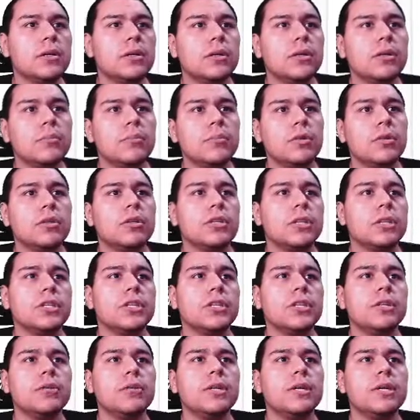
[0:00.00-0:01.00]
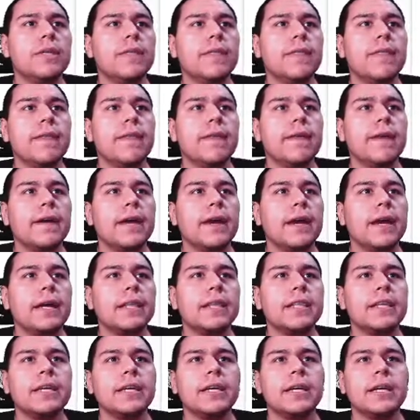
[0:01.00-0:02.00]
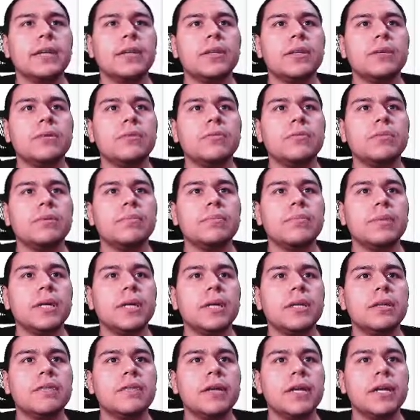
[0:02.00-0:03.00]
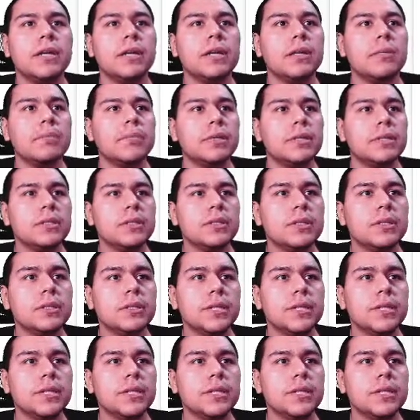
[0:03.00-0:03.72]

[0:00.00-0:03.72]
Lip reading: Oh, hold on. You know what? I think I know what might have happened.